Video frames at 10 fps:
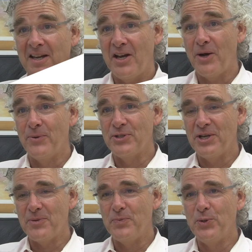I was
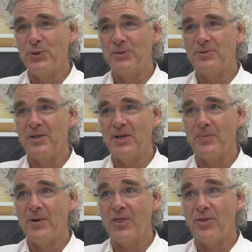at the port
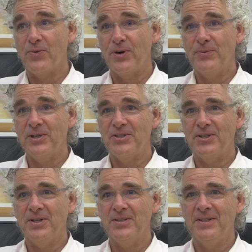about 3 weeks
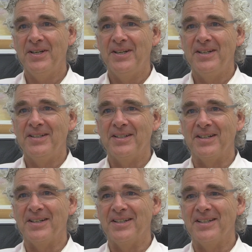ago.
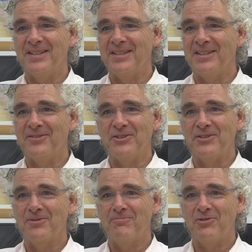There
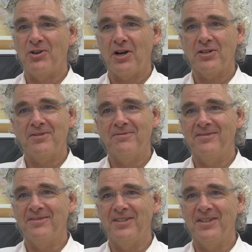was trucks,
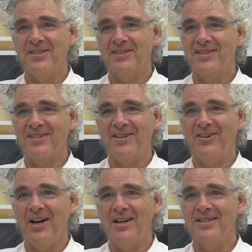diggers,
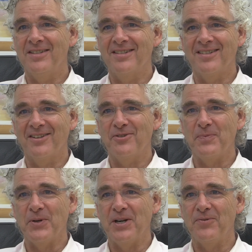cranes,
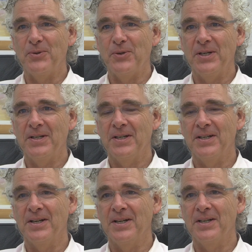equipment everywhere.
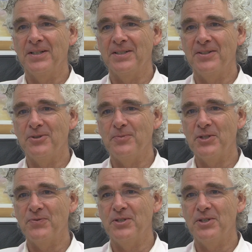They
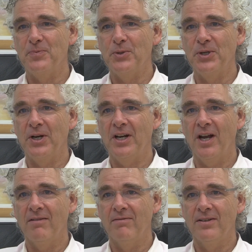almost finished building a
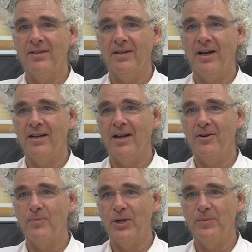camp for
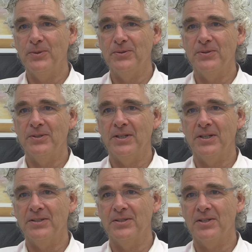800
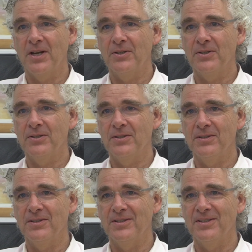people to start
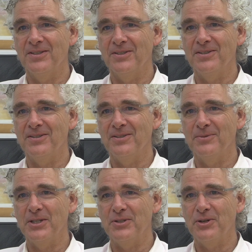on the
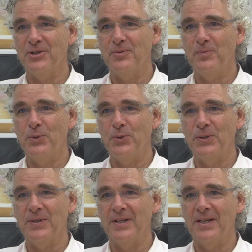wet side of the
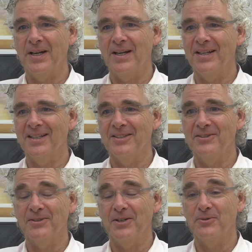port.
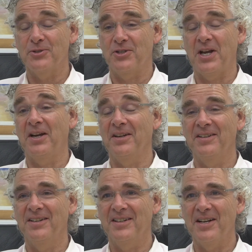I was staggered
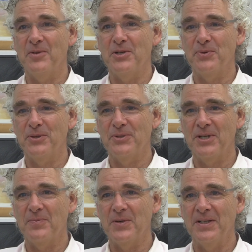at how much work was
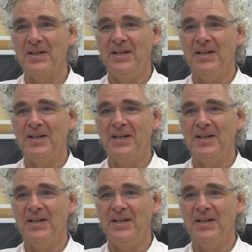happening.